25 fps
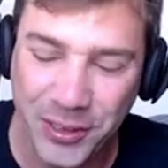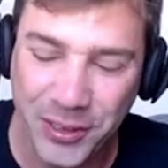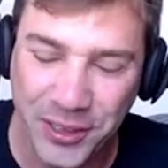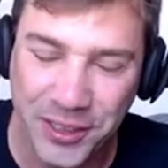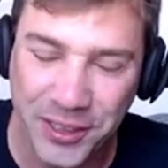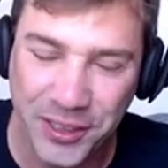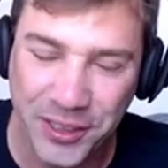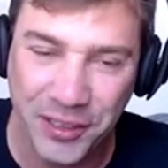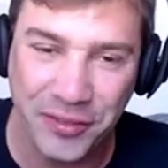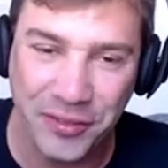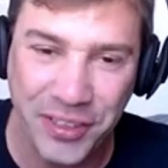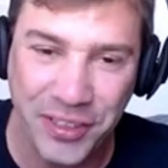it on
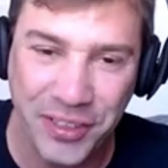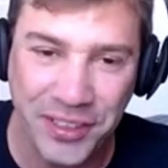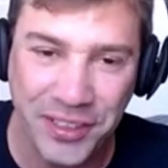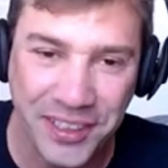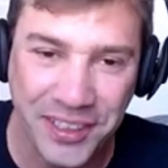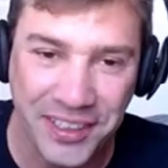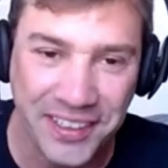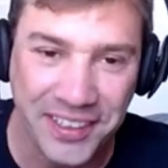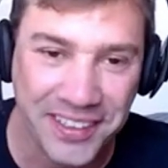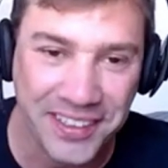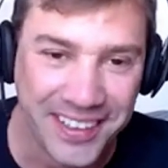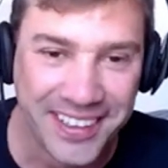a D V
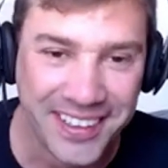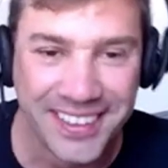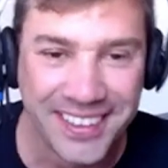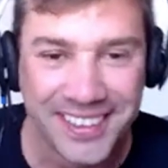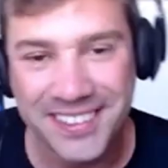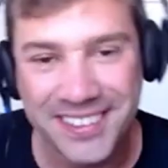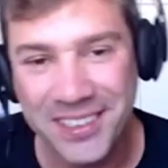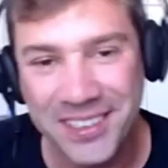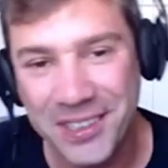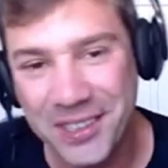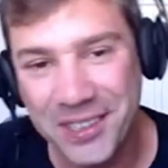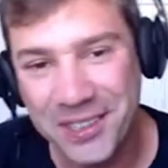D.
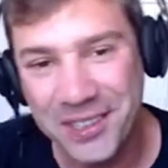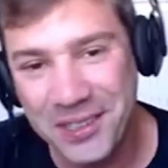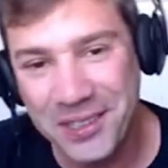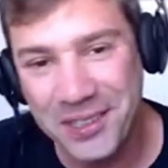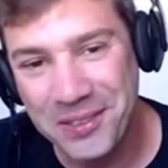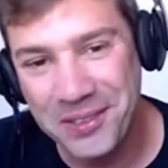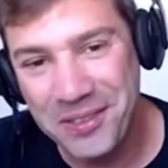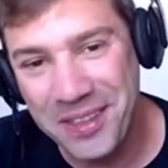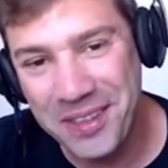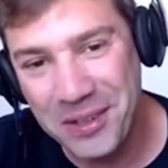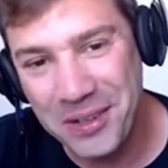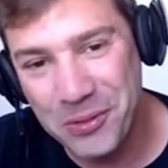
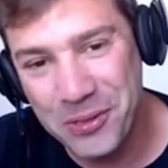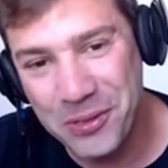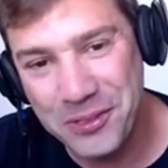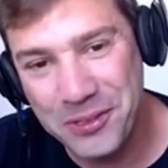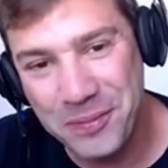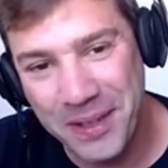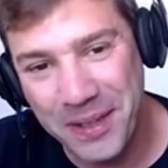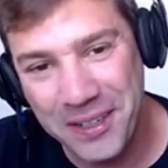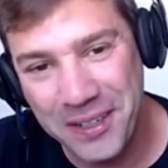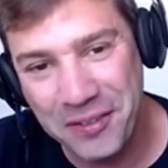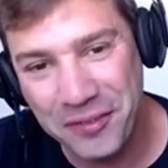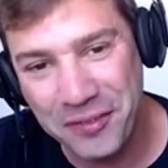So that
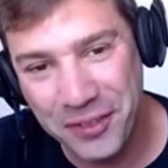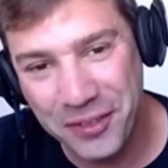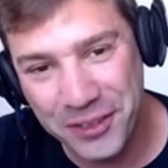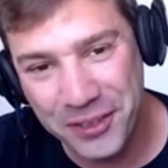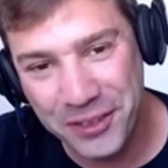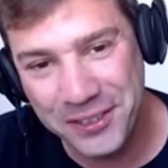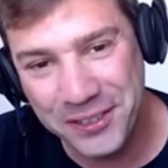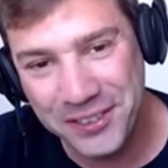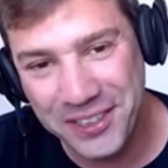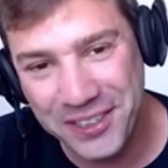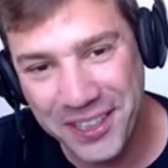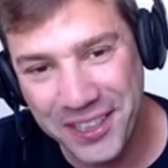was my
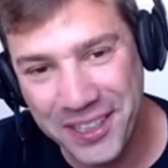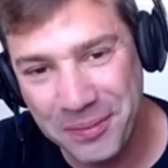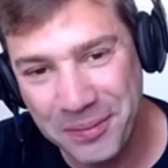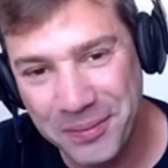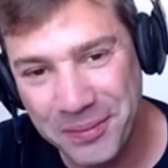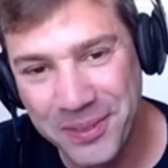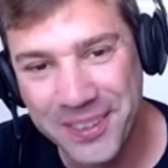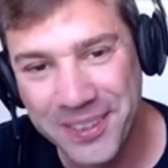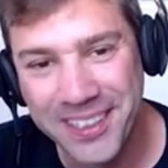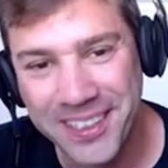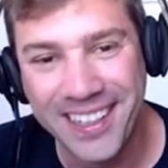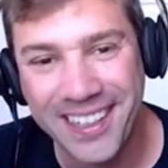first
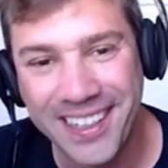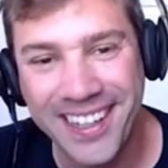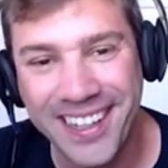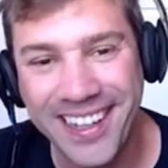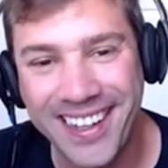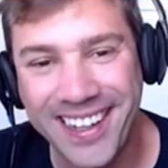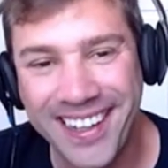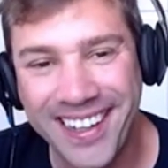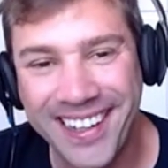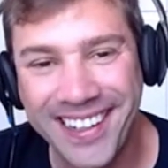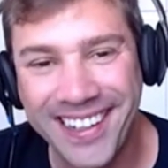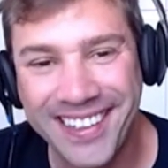startup,
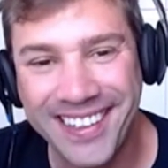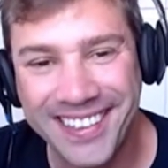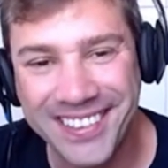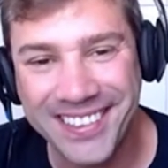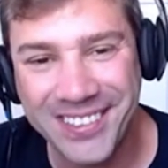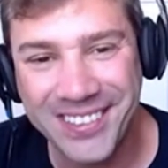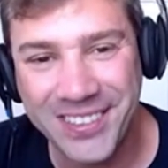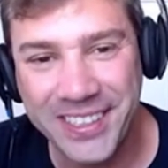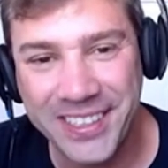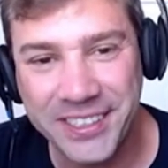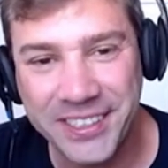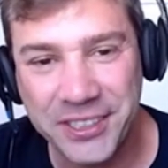uh,
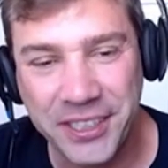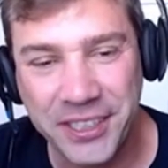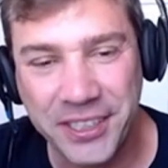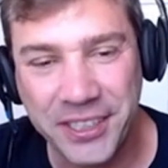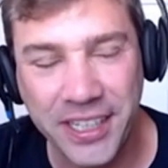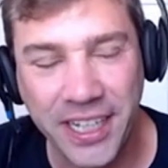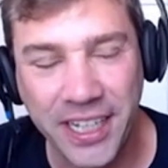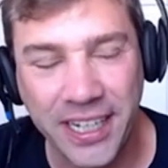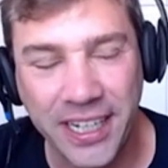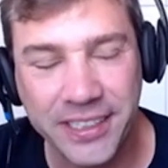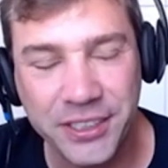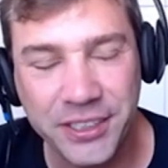which
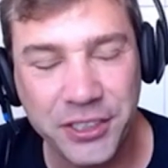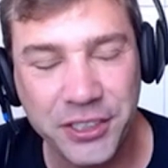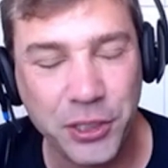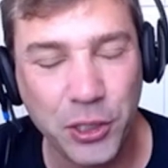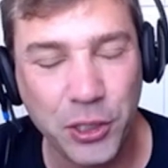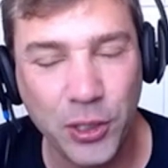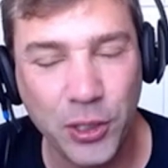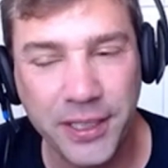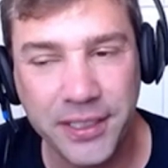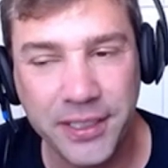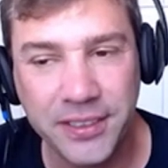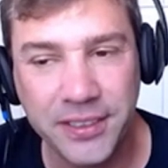I, I
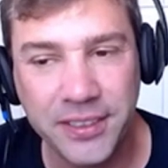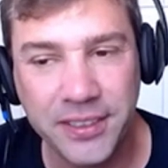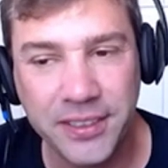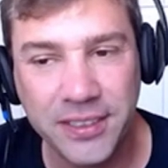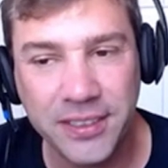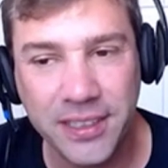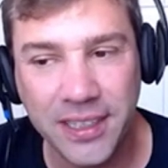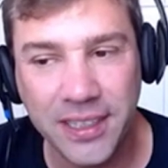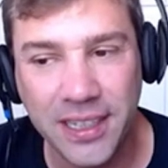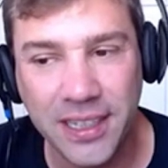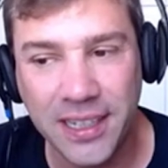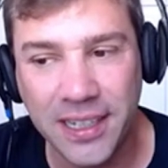joined
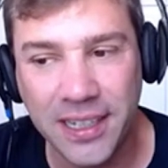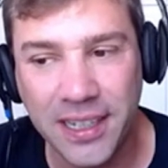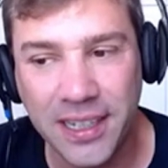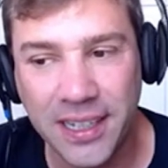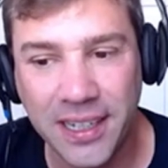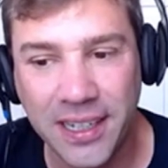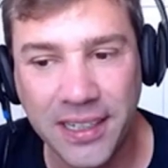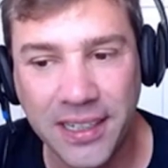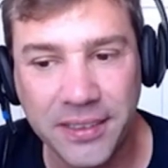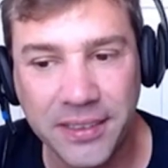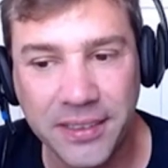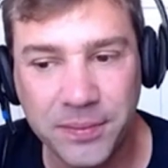
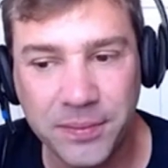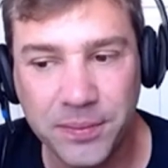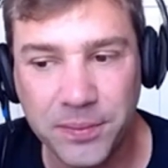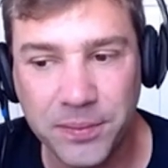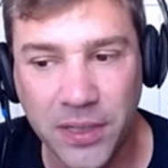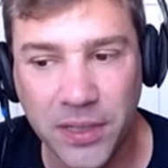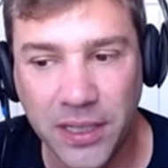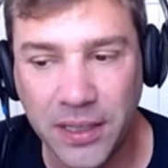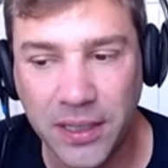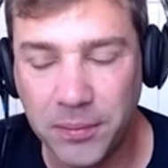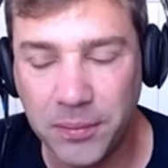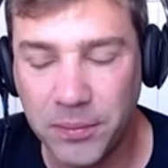uh, I,
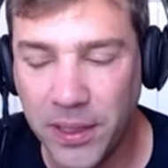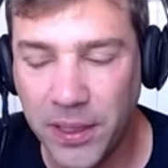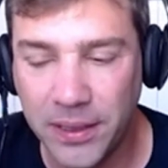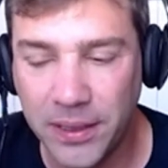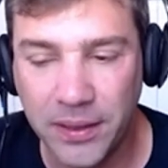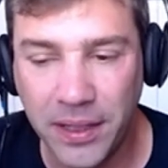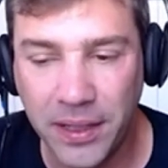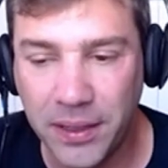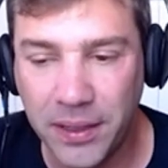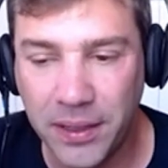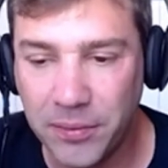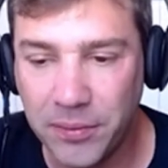I
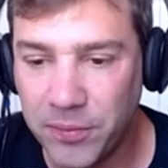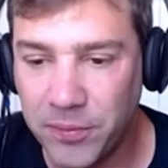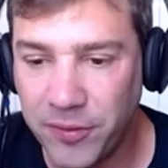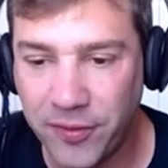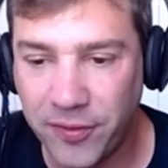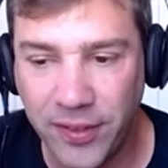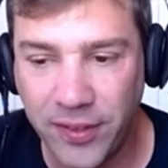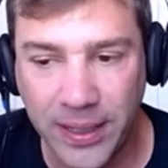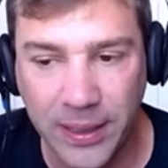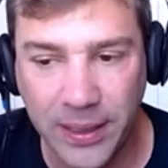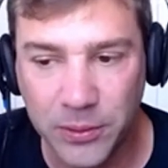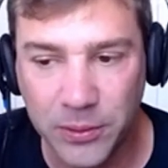and and
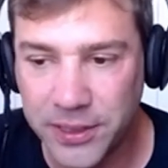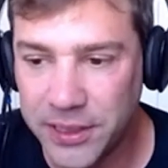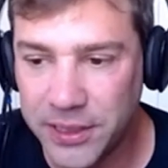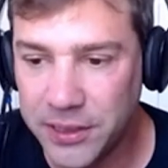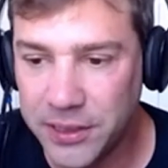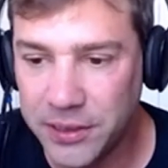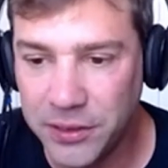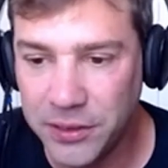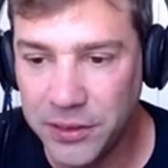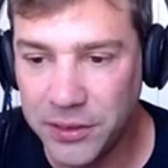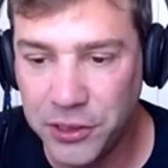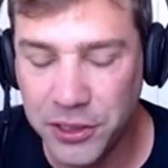
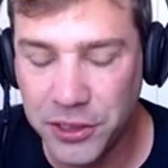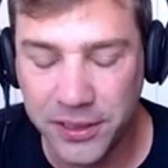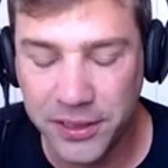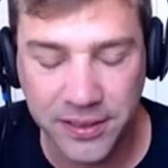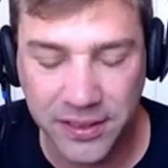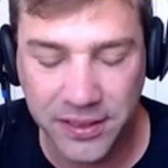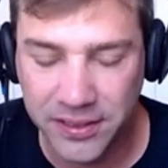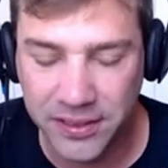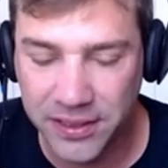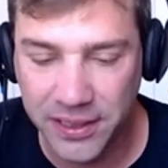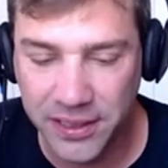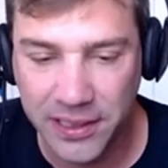founded
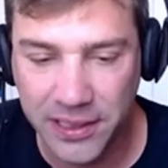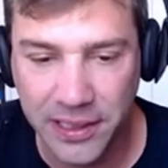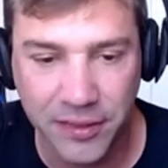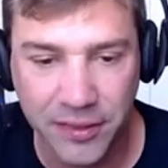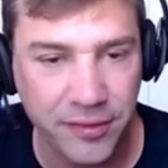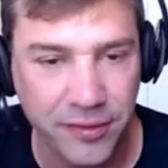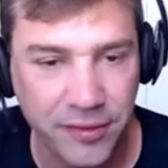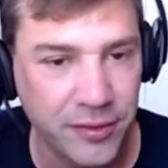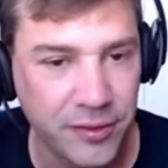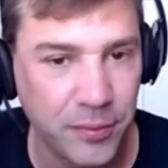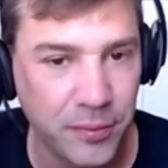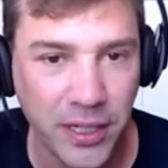just as I
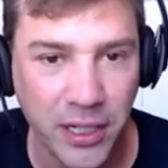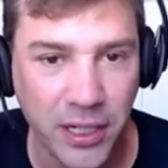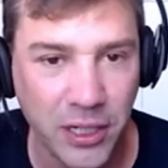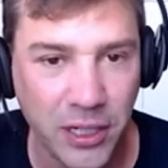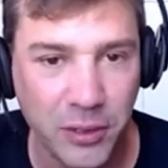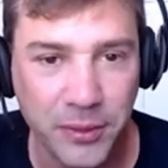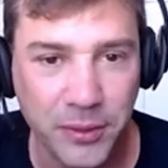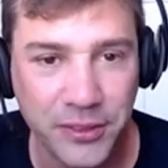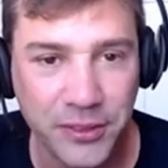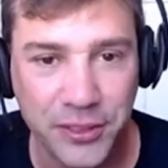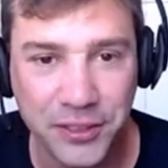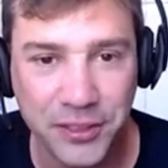left my
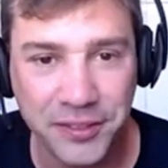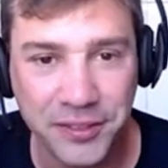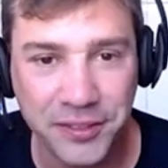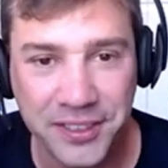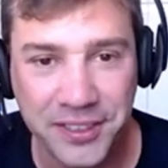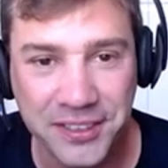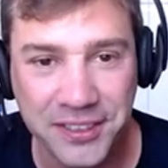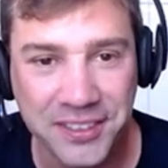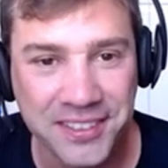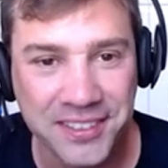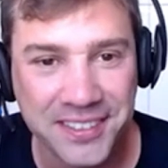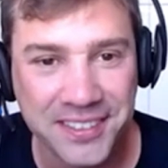army
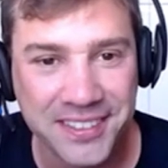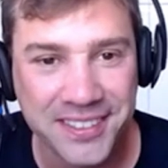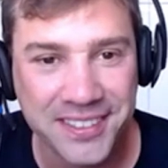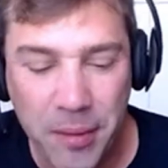service.